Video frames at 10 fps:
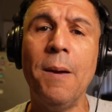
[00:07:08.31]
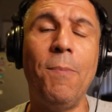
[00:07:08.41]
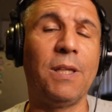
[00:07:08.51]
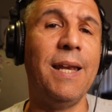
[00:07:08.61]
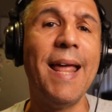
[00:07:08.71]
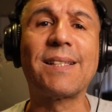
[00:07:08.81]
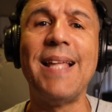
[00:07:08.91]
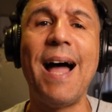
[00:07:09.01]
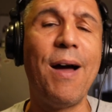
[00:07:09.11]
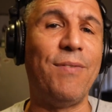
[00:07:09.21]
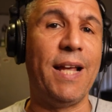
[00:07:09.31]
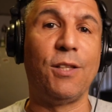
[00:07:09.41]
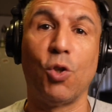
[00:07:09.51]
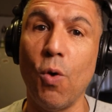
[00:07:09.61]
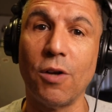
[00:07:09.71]
But the Knicks now have
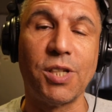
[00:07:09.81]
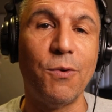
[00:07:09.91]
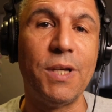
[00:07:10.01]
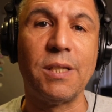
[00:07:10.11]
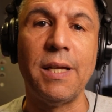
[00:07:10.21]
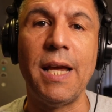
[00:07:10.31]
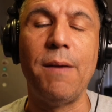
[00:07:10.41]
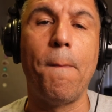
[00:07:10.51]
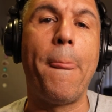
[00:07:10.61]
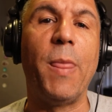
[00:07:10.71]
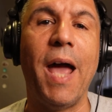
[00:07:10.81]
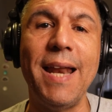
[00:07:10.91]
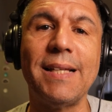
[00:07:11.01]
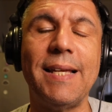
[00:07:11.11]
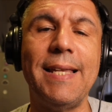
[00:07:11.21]
a two oh series lead,
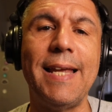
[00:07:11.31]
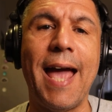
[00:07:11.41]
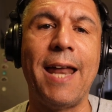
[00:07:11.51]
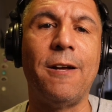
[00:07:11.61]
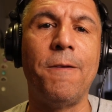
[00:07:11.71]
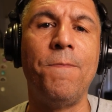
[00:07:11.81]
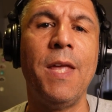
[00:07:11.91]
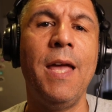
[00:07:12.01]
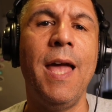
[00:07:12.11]
heading to Indiana.